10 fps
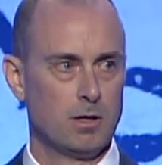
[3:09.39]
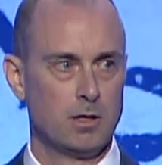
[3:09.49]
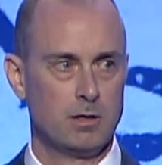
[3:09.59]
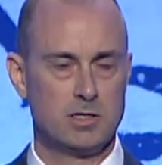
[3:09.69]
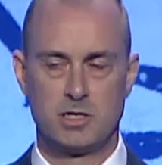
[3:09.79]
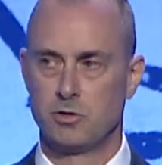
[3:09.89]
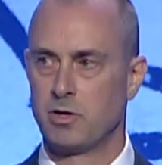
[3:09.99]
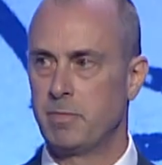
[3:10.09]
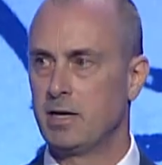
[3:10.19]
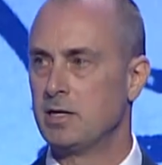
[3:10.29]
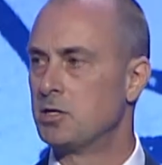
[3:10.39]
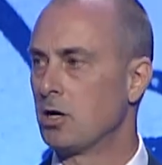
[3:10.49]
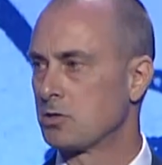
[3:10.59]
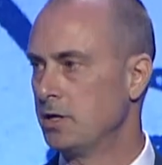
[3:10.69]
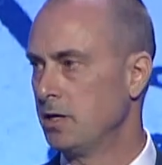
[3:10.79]
These children are being
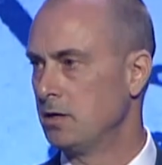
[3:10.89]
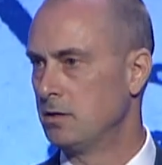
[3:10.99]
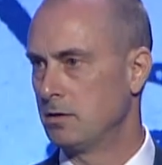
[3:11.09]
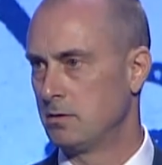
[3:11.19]
indoctrinated